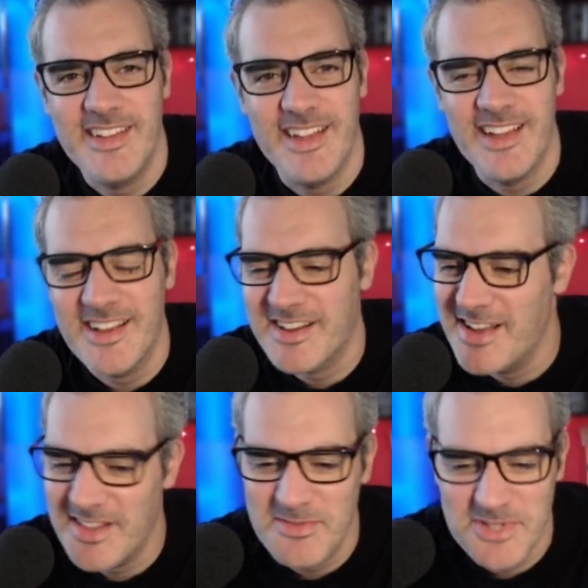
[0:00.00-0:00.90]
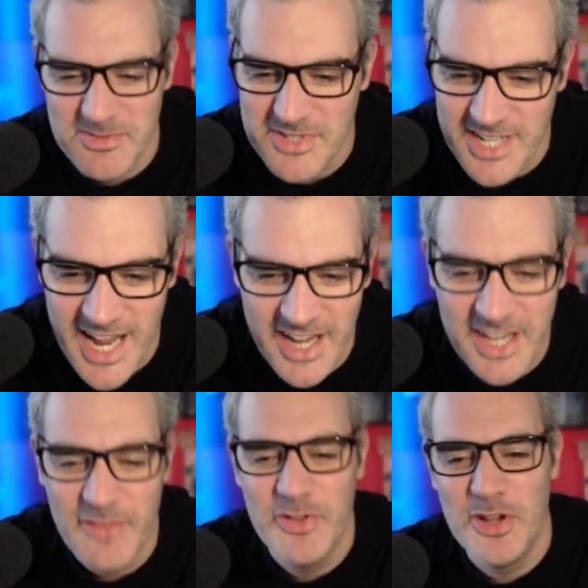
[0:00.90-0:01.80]
Yeah, cut them some slack.
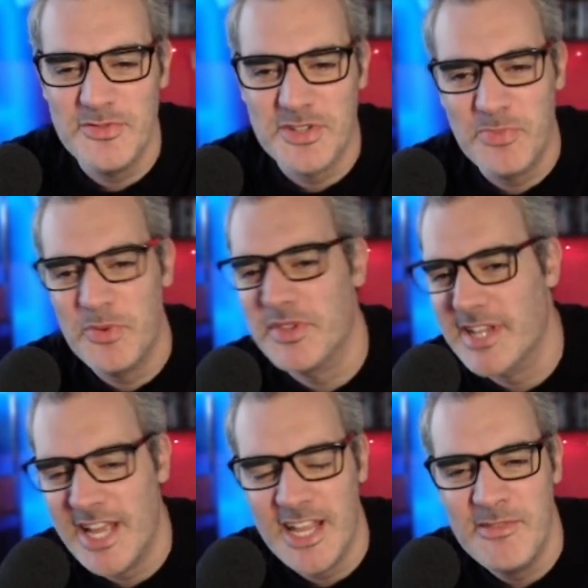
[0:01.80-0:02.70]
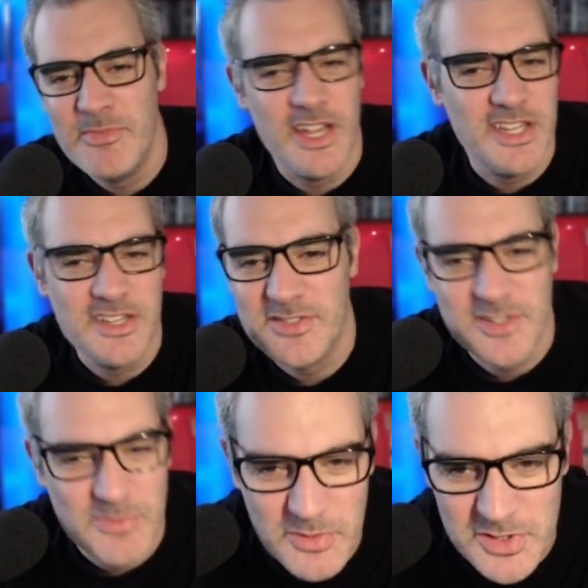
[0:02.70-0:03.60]
If you don't support the game and you don't
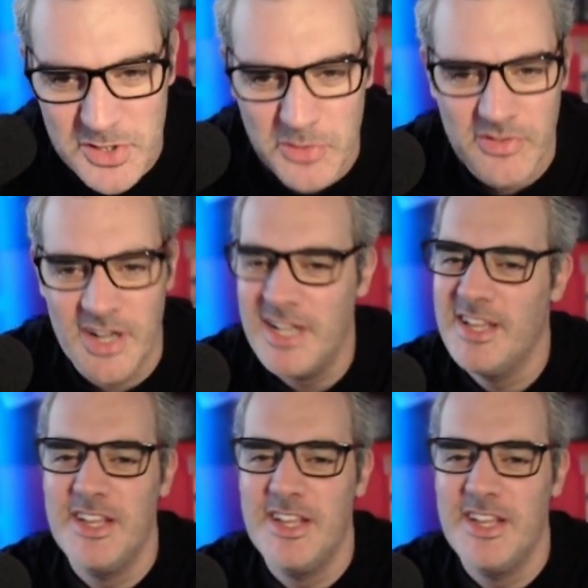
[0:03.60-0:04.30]
support the genre,